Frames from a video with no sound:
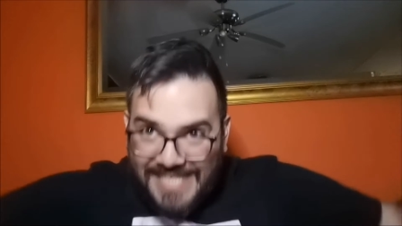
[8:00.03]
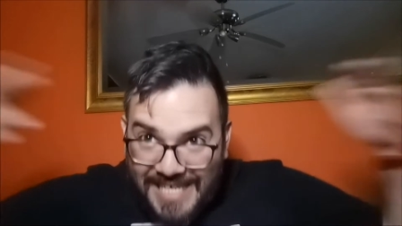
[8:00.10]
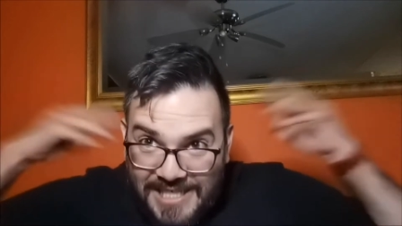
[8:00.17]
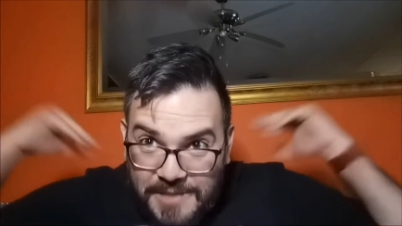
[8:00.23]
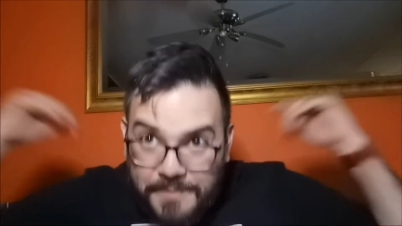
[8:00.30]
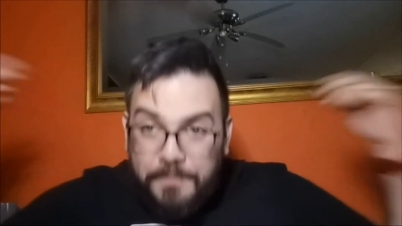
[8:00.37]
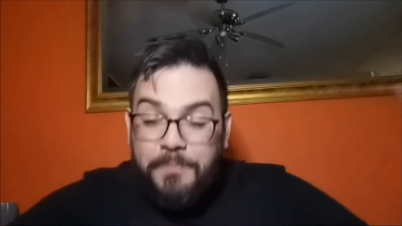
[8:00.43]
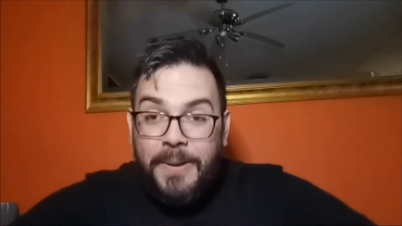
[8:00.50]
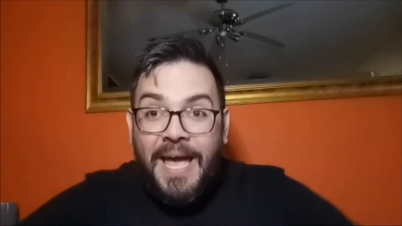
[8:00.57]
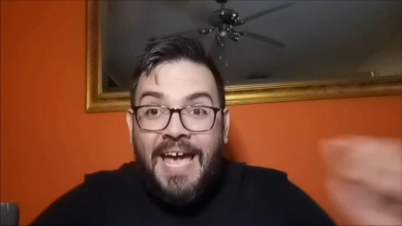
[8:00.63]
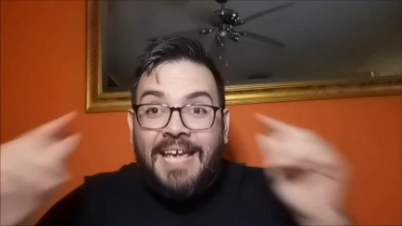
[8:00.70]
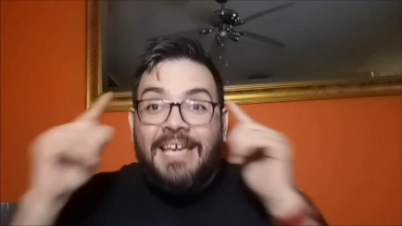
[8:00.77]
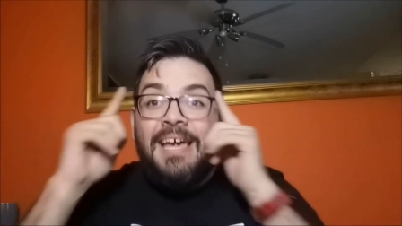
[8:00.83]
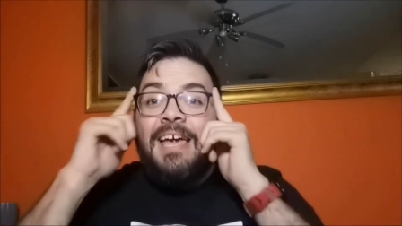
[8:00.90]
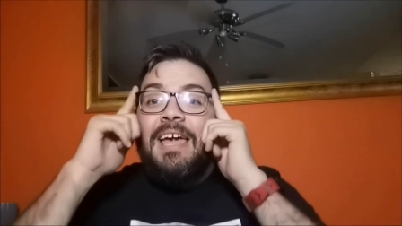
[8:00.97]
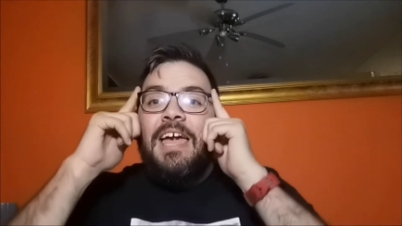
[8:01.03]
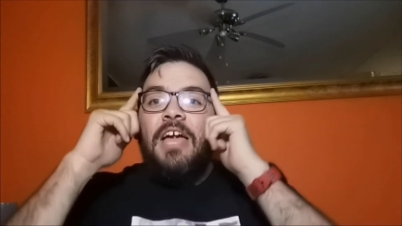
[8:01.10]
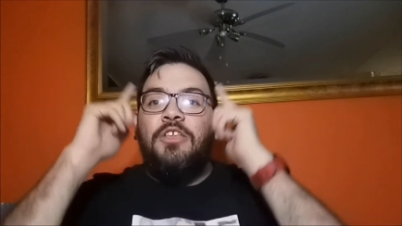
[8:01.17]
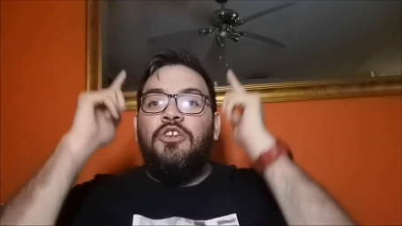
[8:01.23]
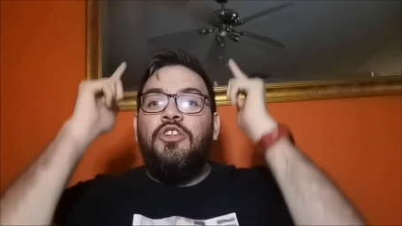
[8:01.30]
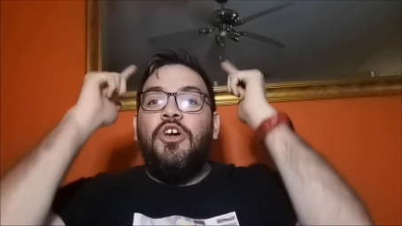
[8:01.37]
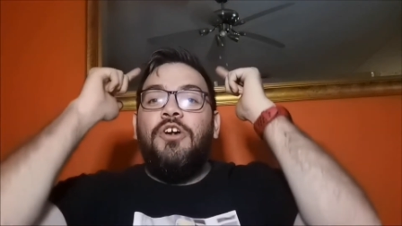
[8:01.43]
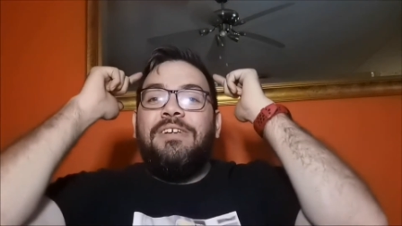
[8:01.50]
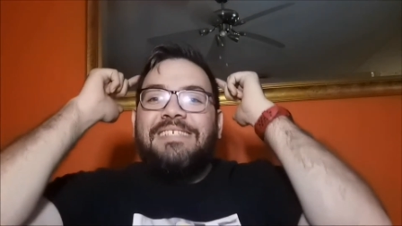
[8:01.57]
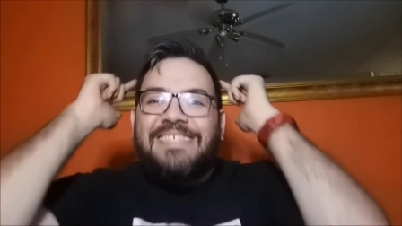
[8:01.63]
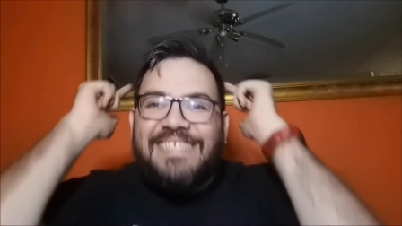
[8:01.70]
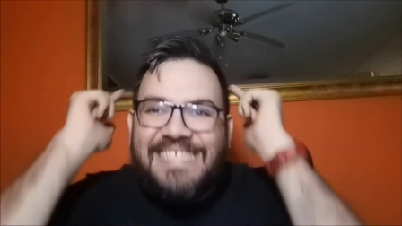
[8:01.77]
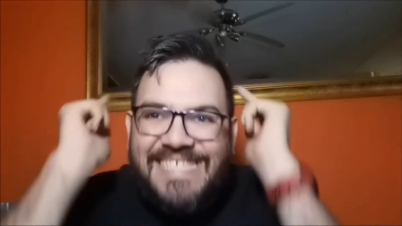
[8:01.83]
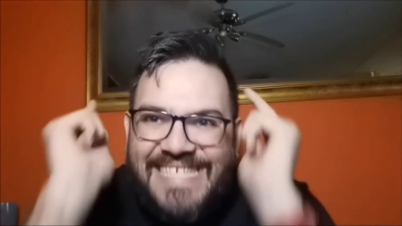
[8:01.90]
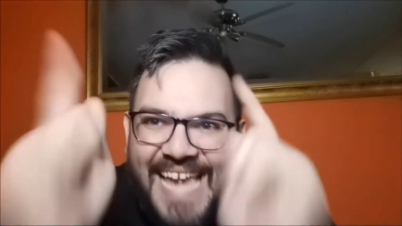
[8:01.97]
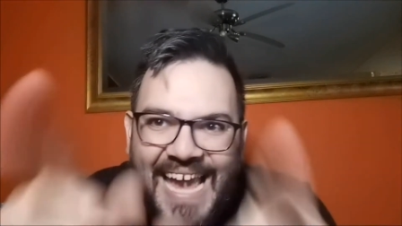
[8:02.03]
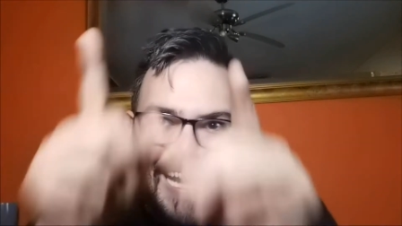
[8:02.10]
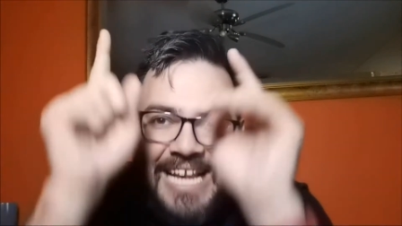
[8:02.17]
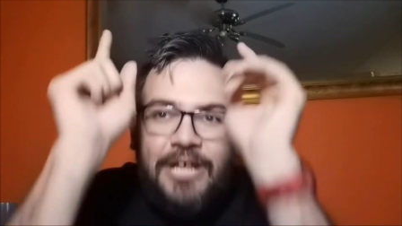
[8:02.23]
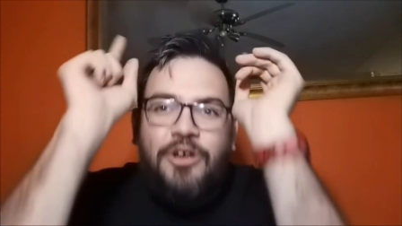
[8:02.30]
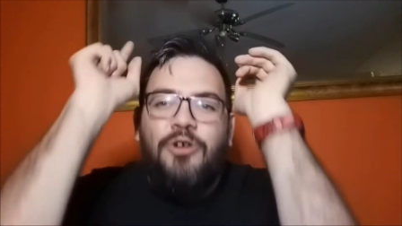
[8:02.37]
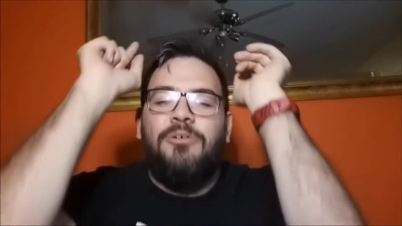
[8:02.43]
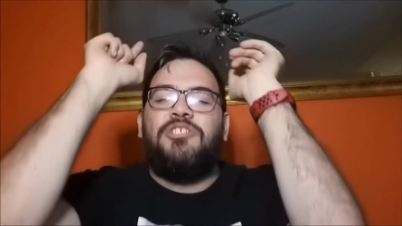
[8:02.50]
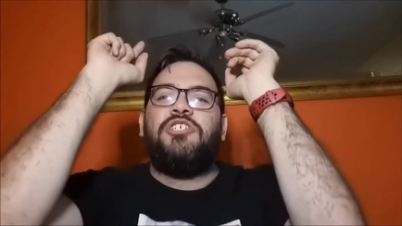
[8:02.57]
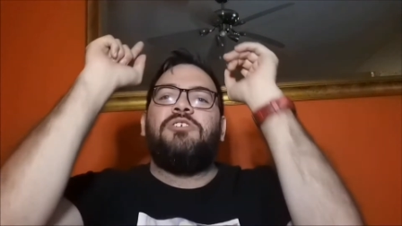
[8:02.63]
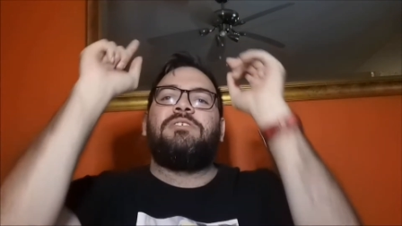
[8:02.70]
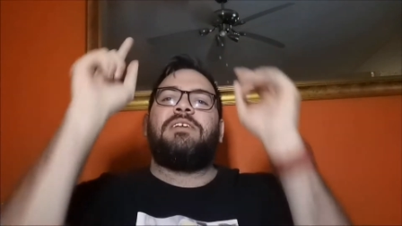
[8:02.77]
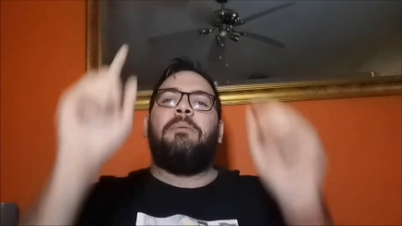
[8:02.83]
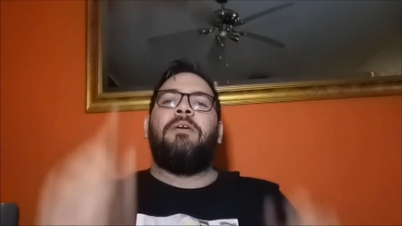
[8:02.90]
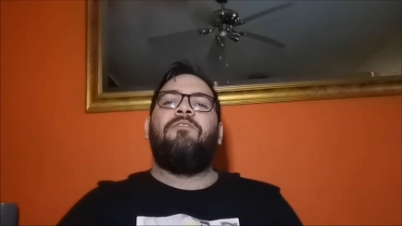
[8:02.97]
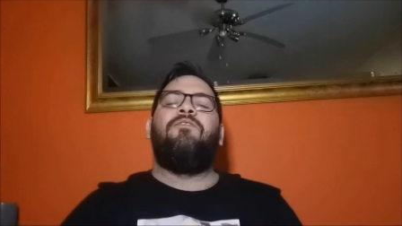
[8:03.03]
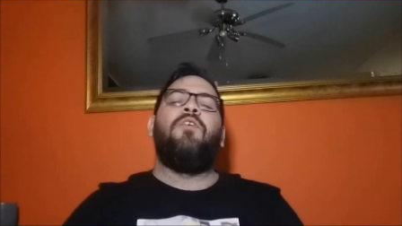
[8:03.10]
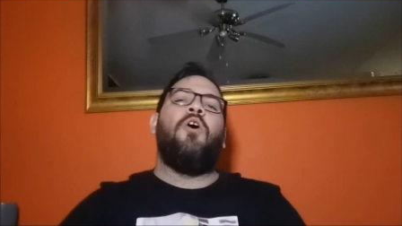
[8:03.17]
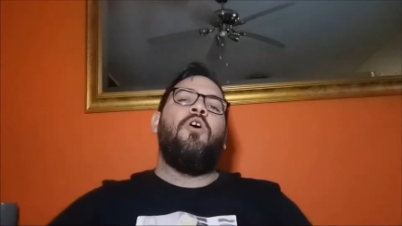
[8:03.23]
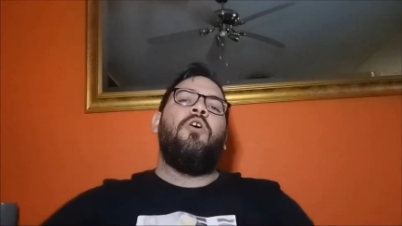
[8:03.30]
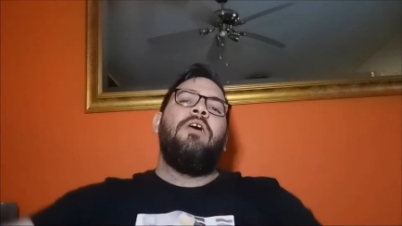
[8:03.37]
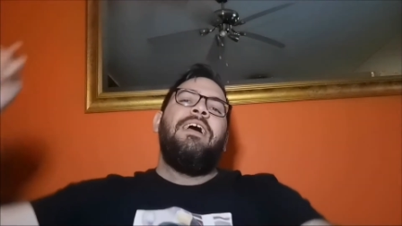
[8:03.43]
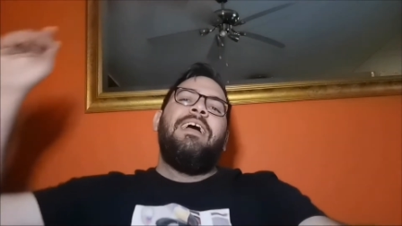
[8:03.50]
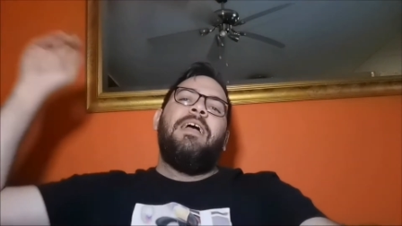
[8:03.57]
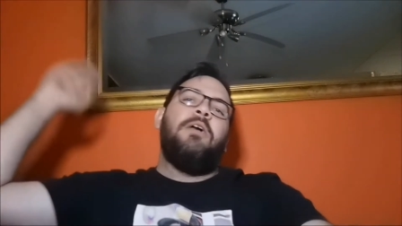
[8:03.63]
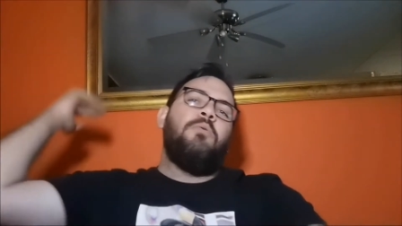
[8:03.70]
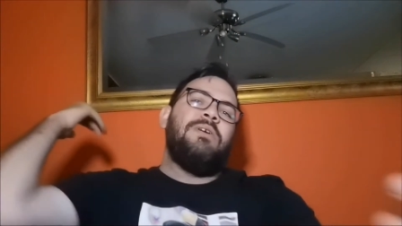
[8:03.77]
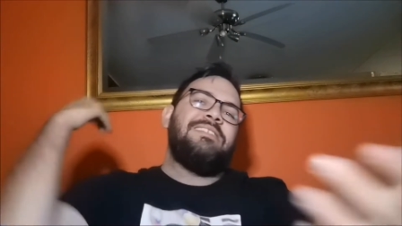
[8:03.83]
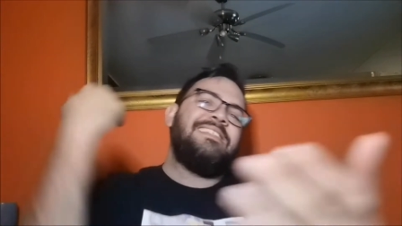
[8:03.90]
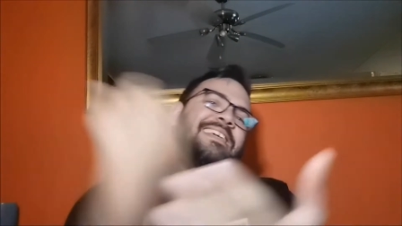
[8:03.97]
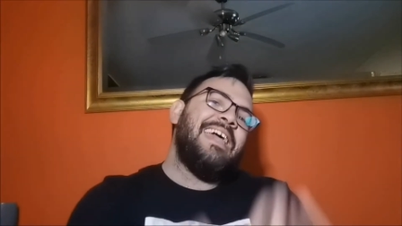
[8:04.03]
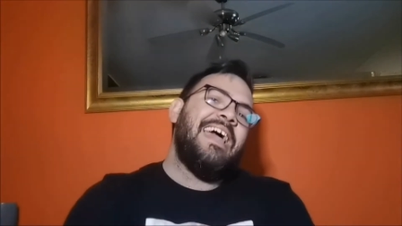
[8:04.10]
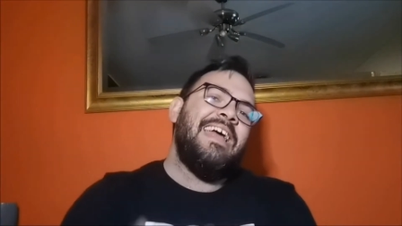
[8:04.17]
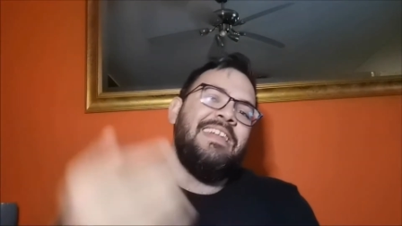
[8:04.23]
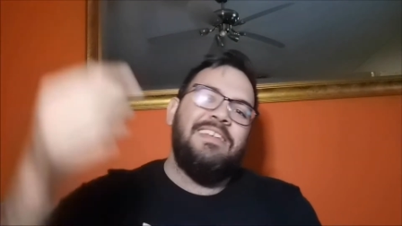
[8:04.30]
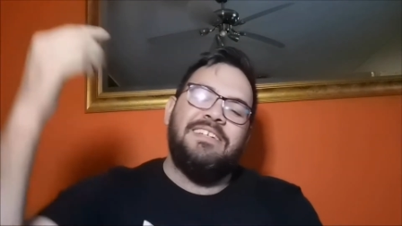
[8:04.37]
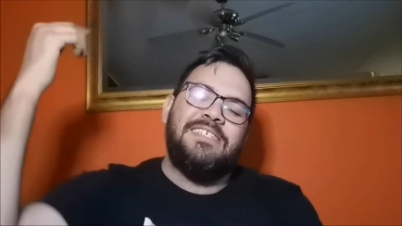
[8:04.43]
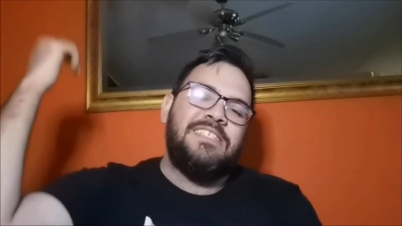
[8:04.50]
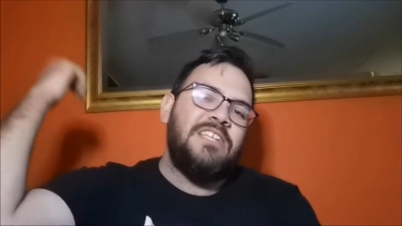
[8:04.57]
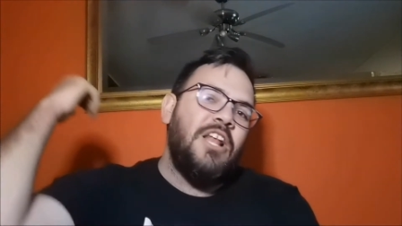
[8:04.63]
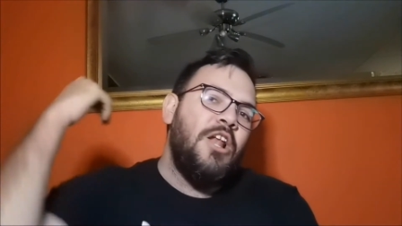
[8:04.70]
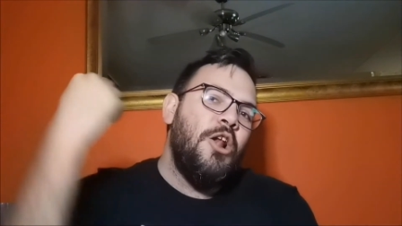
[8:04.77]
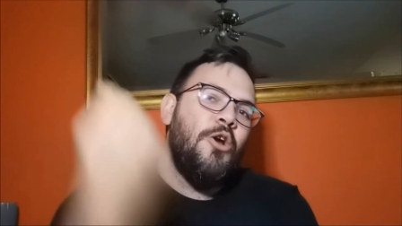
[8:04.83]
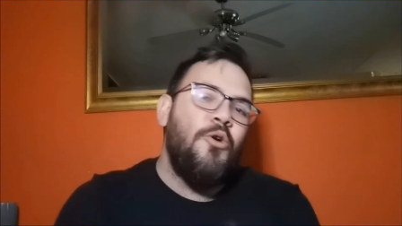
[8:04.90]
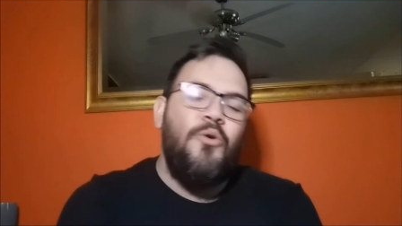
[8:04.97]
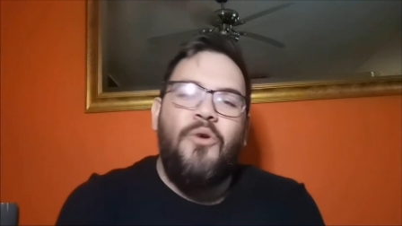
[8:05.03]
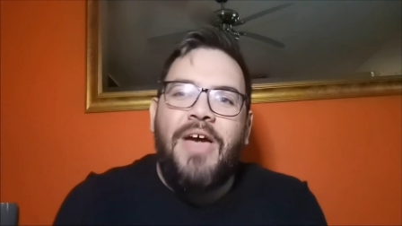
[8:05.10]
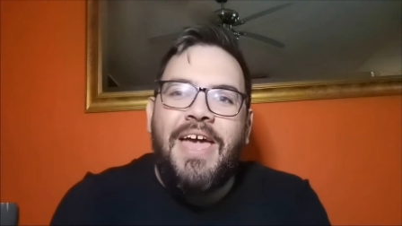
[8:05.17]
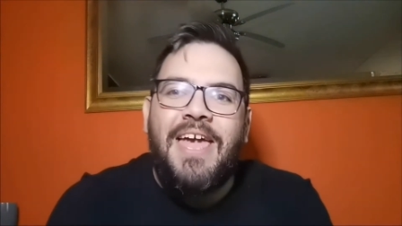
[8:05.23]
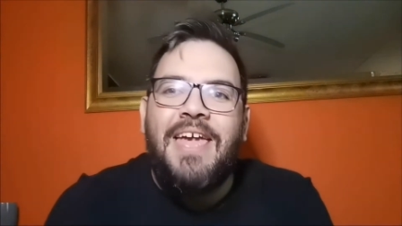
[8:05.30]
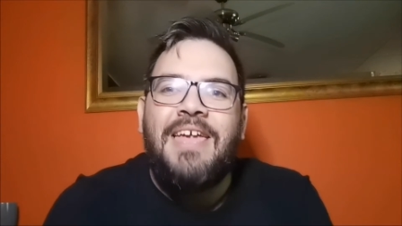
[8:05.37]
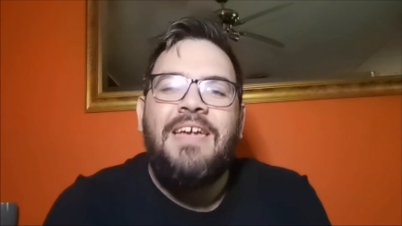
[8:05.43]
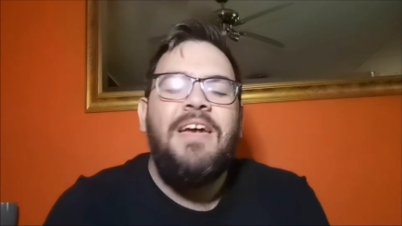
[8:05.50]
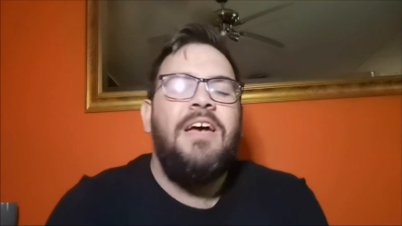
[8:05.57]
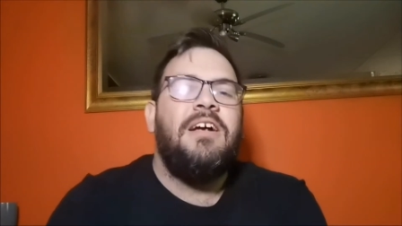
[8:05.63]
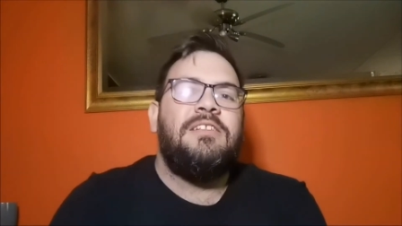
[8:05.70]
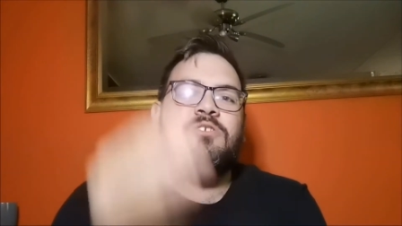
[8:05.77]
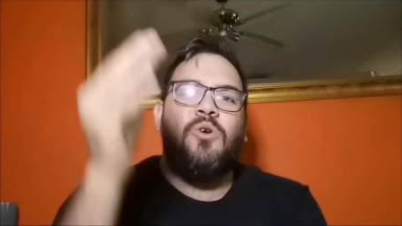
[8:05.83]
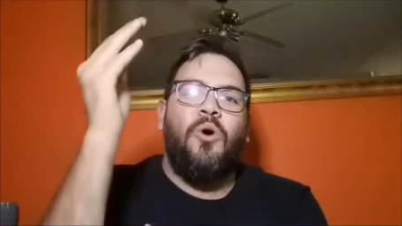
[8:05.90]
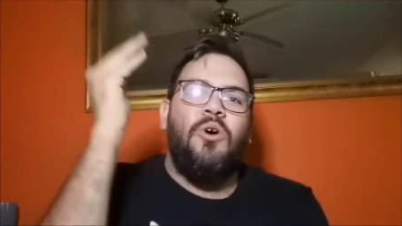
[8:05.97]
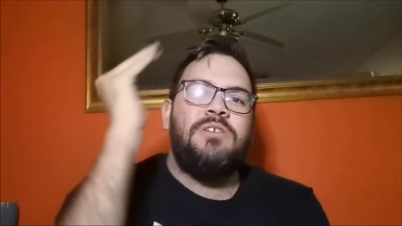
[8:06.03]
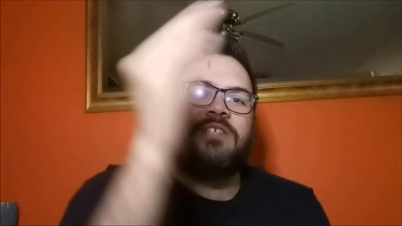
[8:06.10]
is back, and you know exactly who she was coming for. It was Candice LeRae. Caused